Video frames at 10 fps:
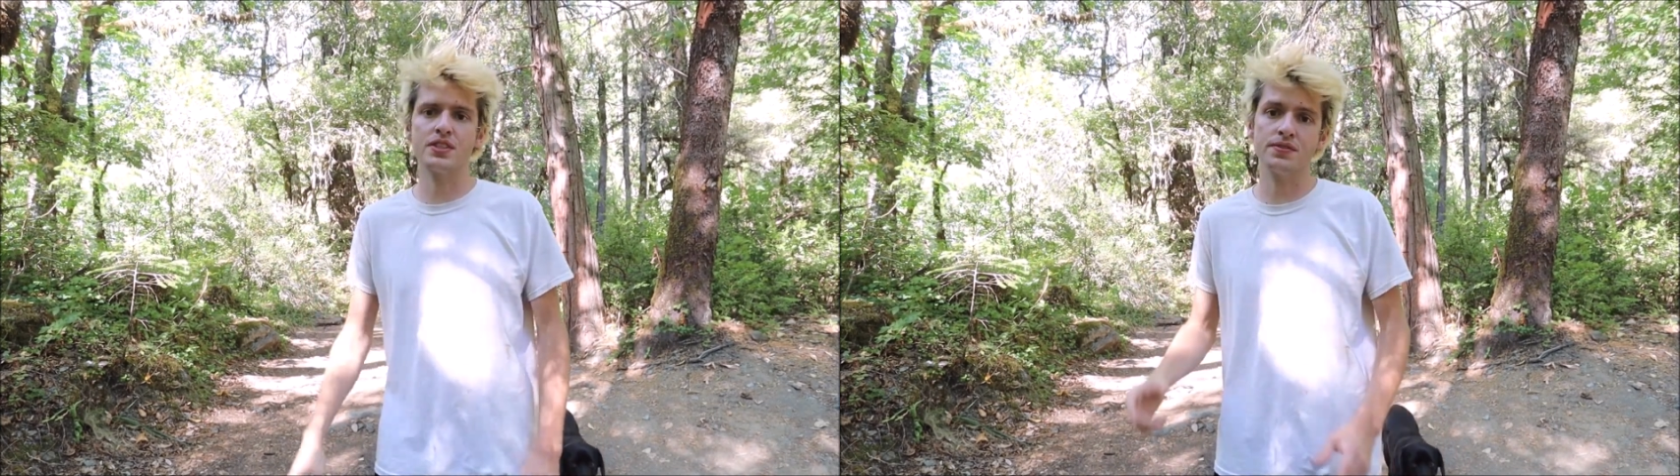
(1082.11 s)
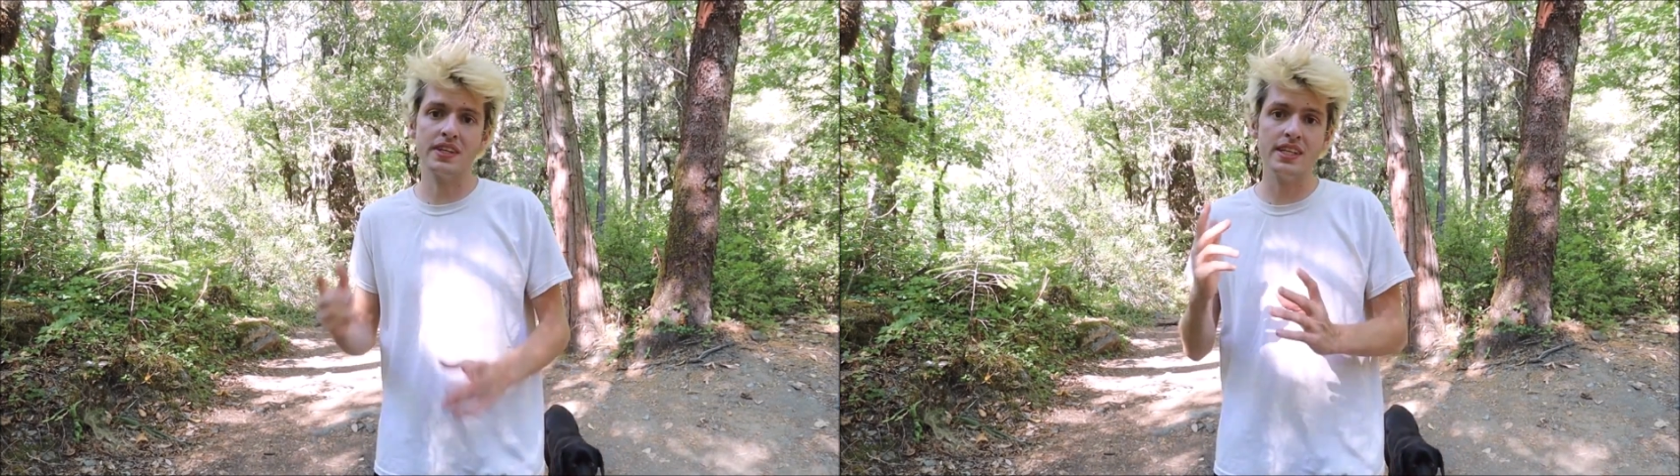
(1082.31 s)

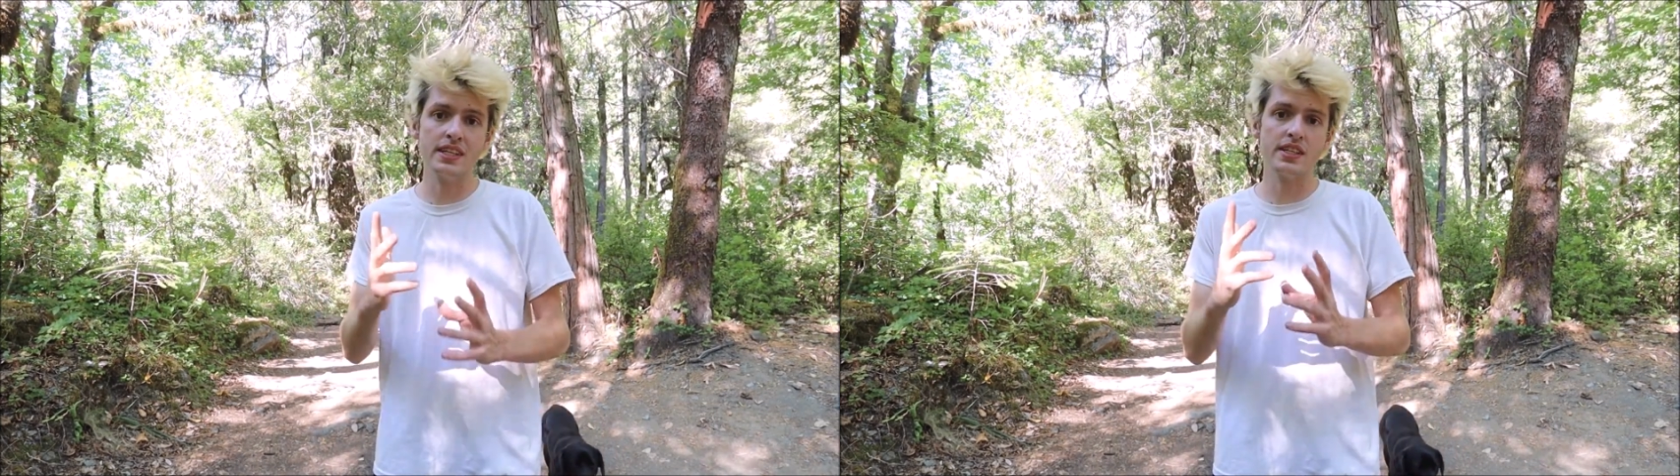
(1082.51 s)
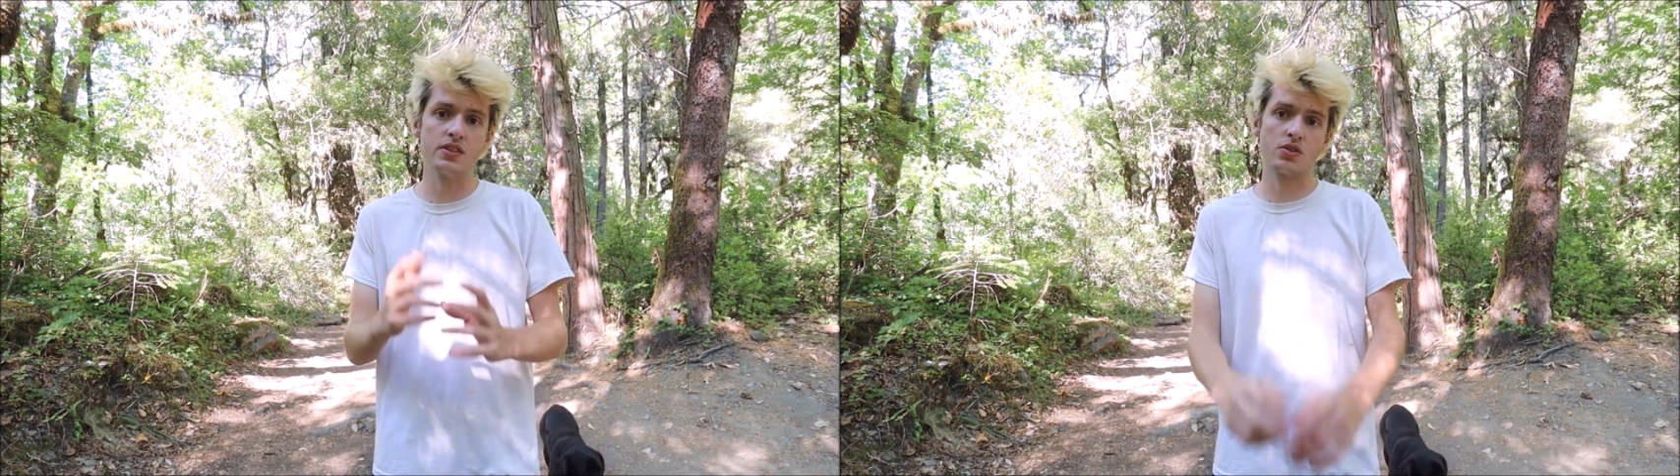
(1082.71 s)
if
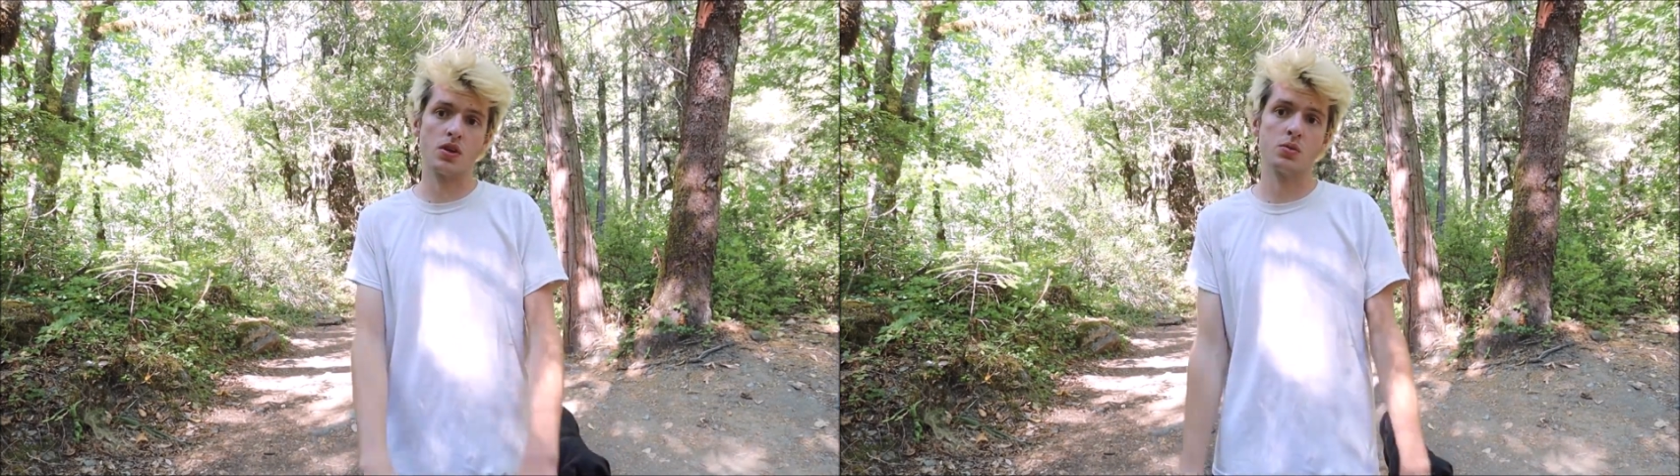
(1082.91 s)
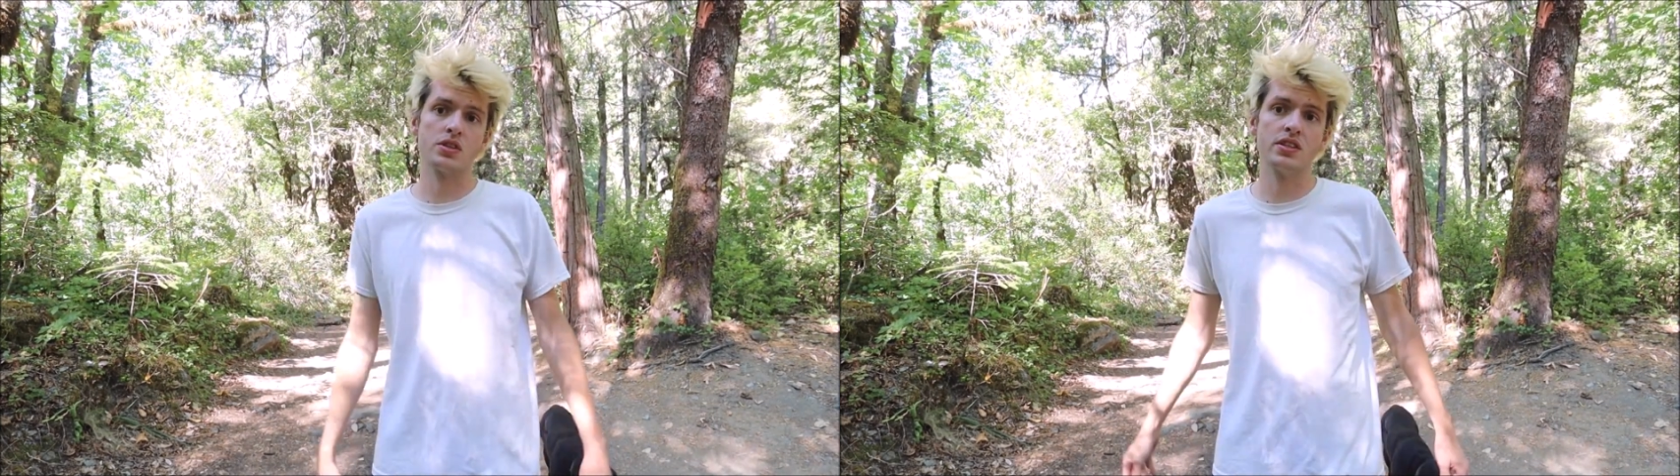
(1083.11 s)
anything's
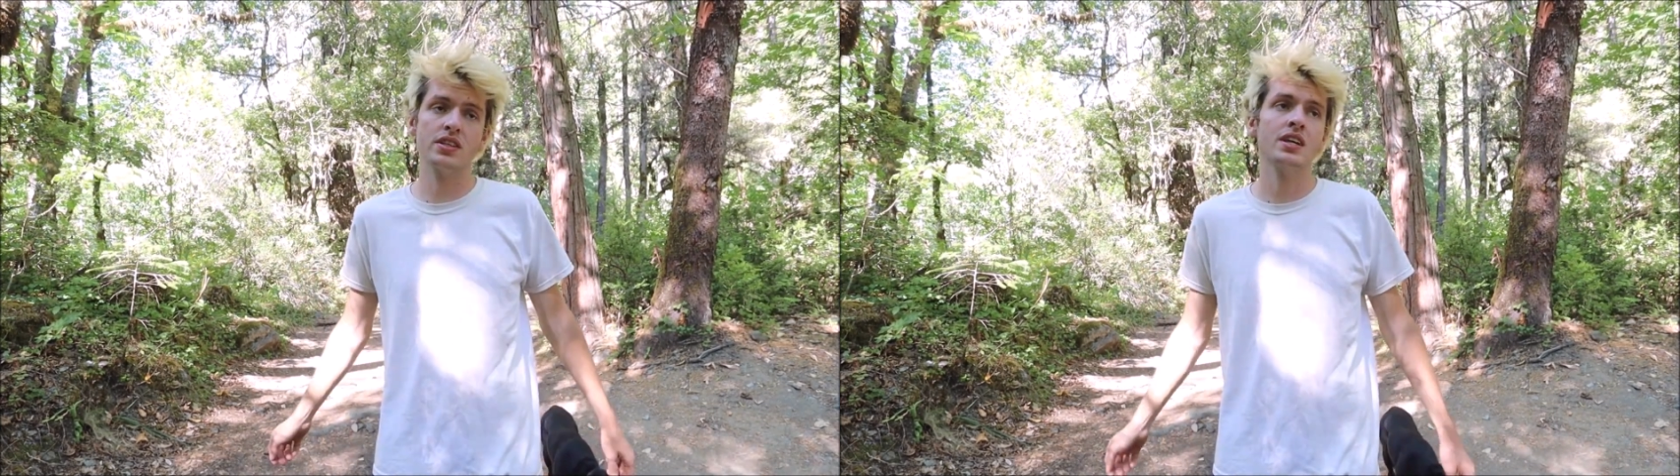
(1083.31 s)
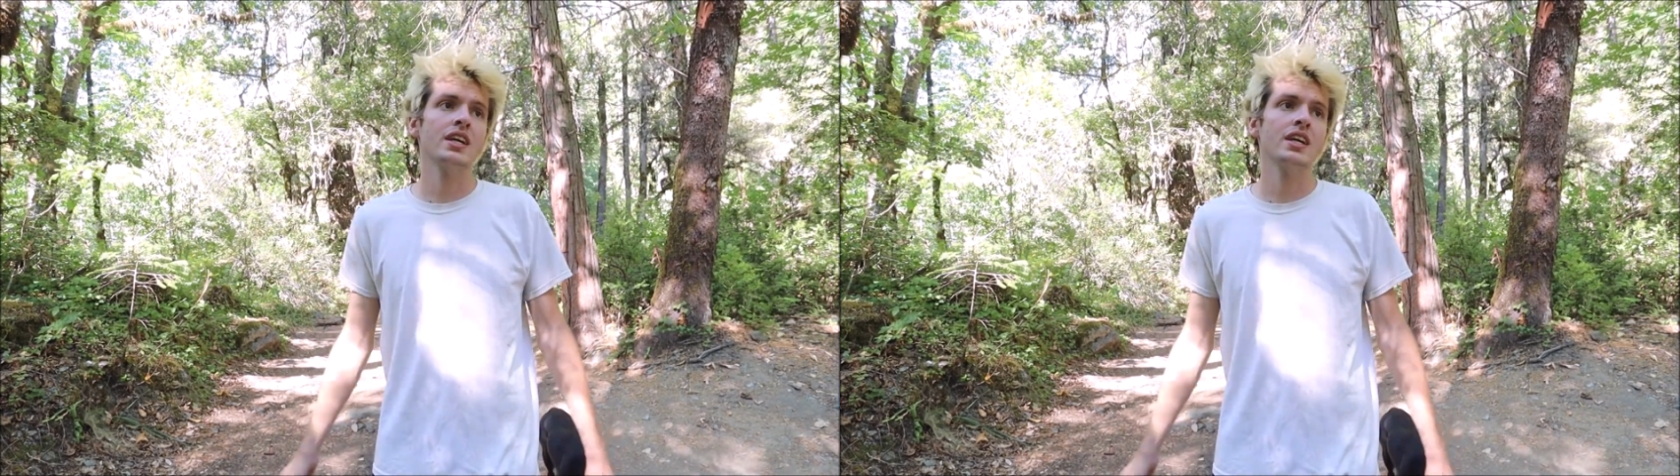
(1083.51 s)
wrong with it.